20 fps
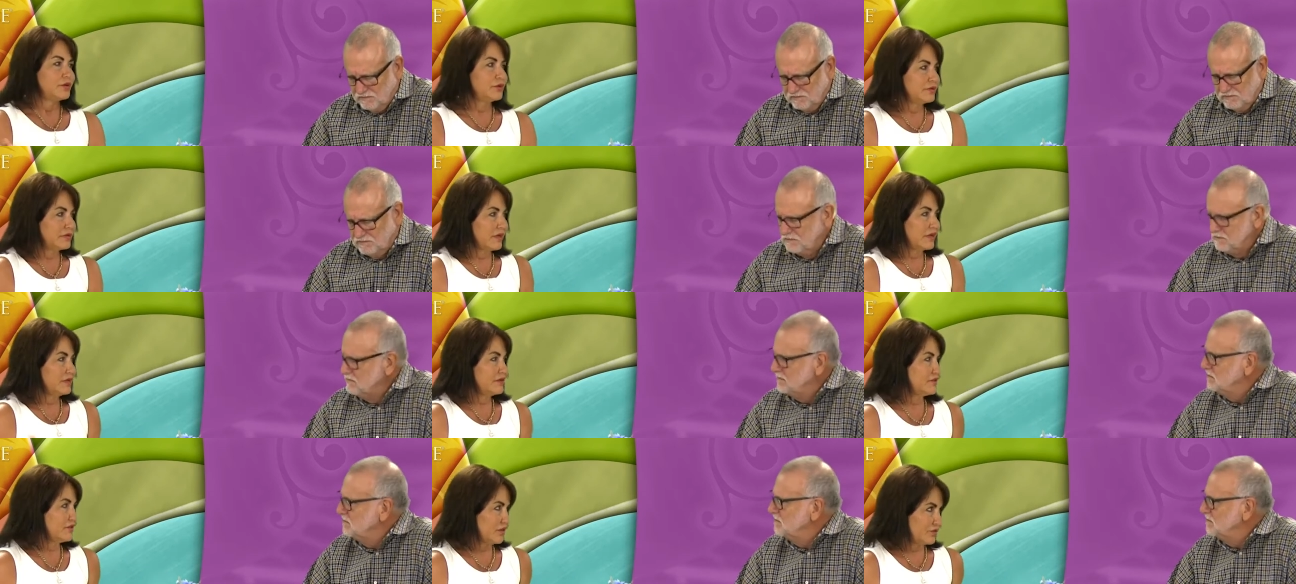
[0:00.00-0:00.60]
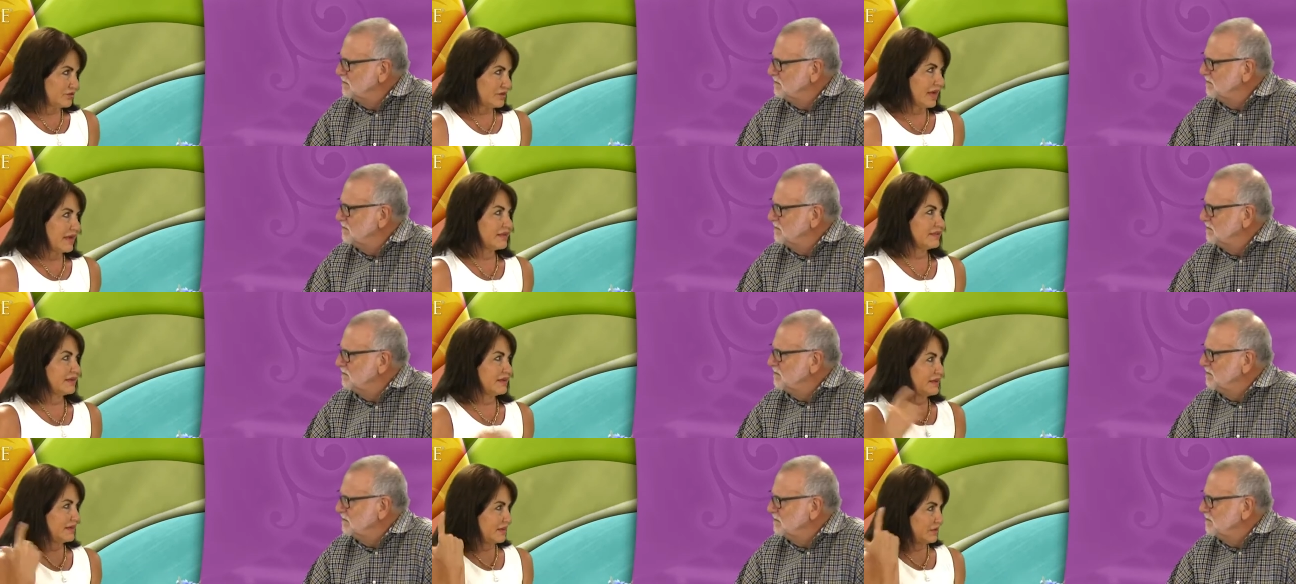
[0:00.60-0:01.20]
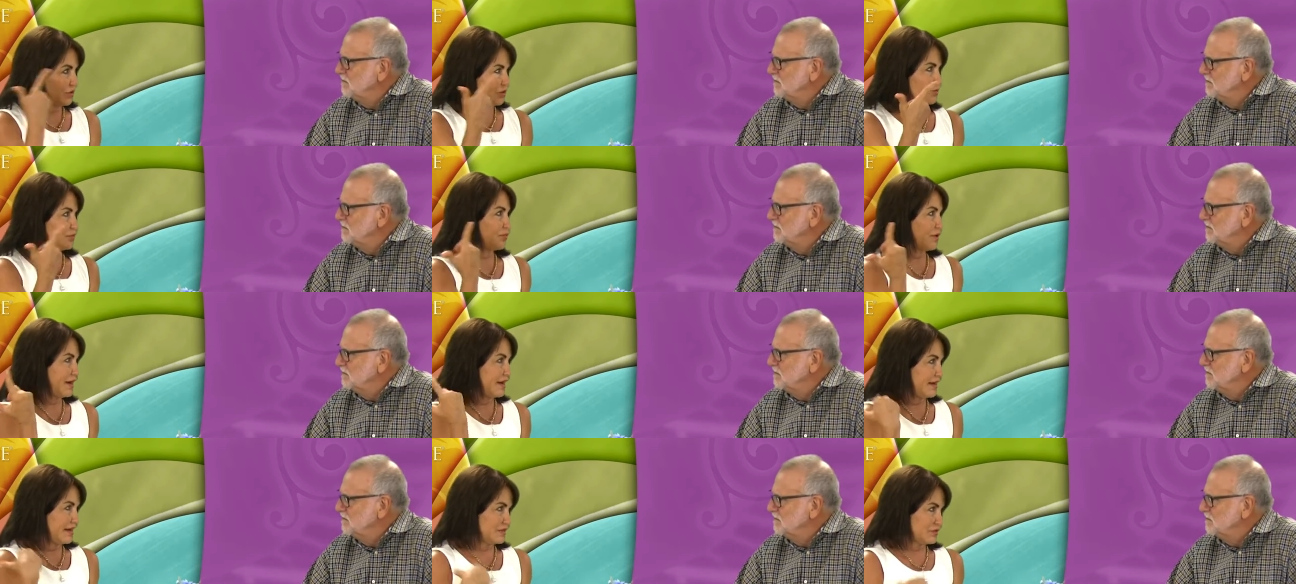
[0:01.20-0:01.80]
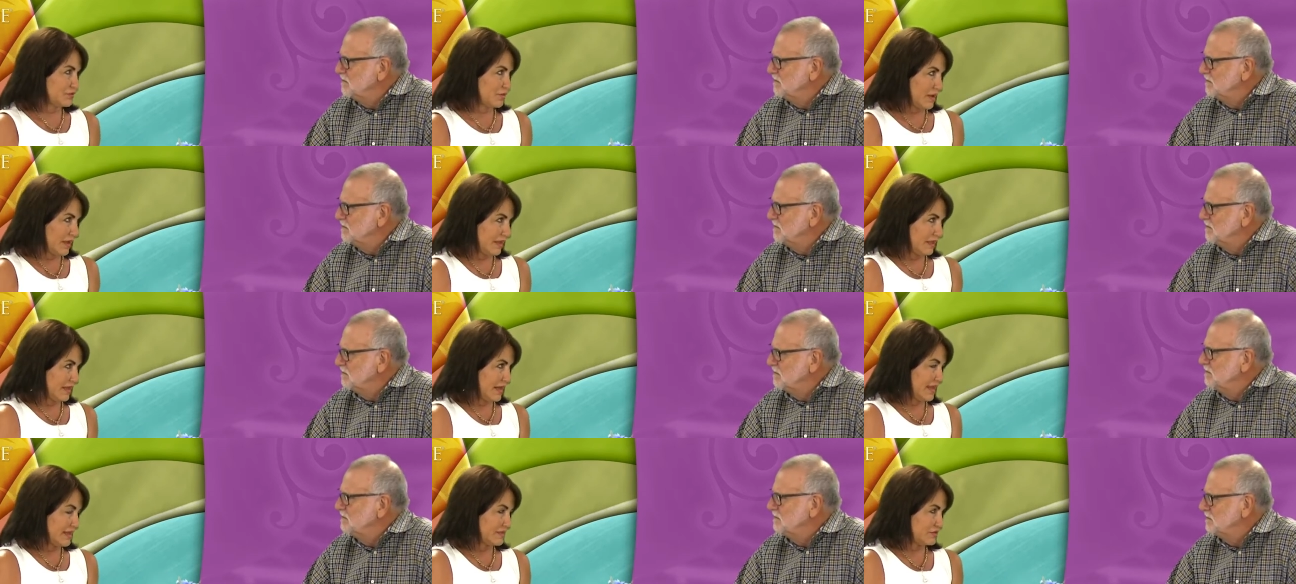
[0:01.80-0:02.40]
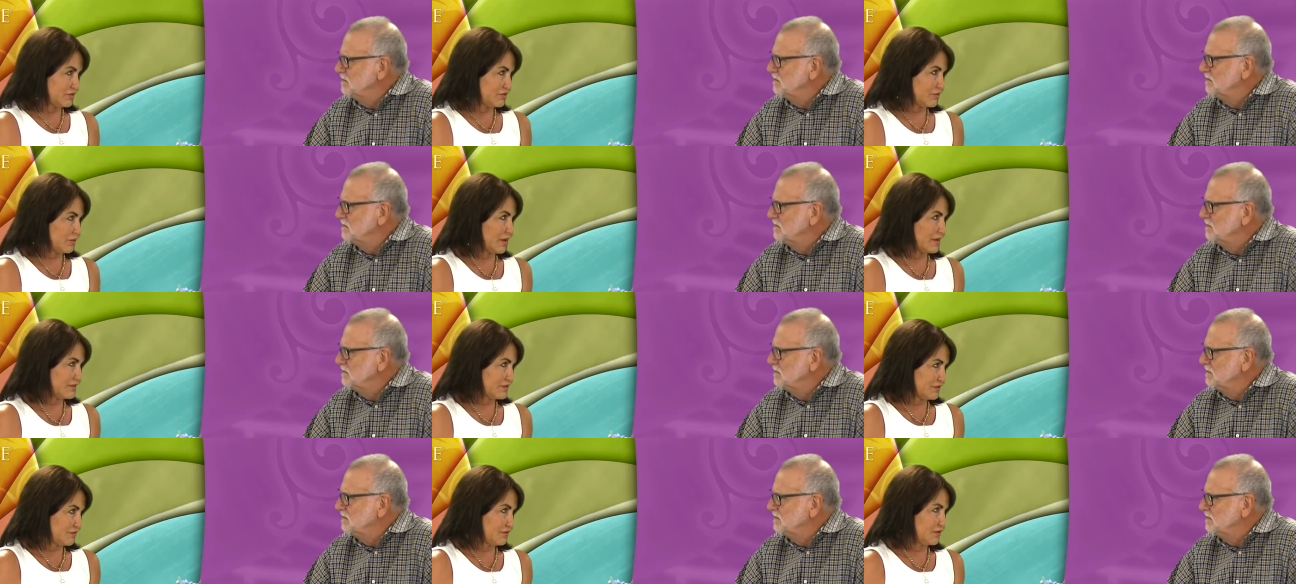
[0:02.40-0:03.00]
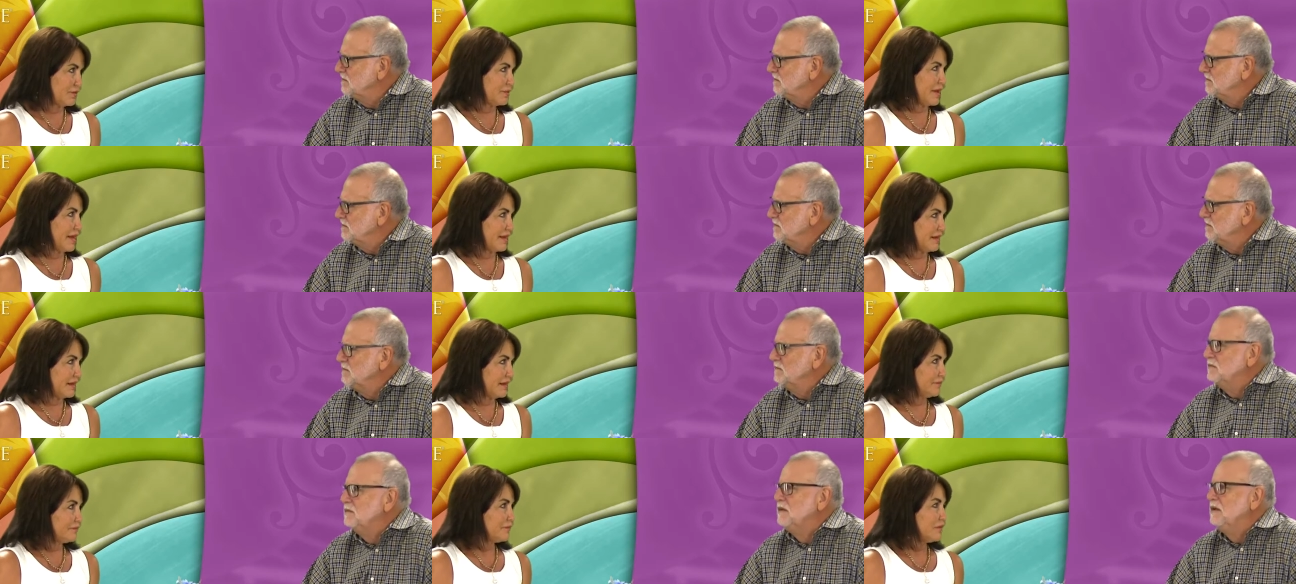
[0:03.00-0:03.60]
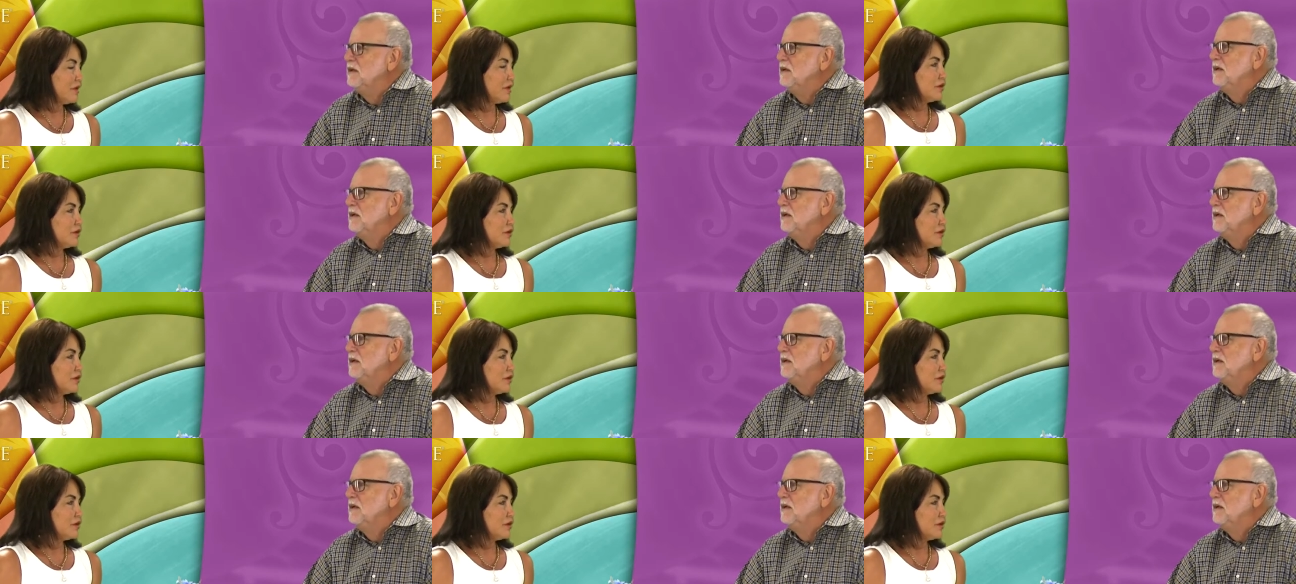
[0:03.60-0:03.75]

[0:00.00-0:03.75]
Speaker 1: you di- they're dilated in your brain as well as the rest of your body.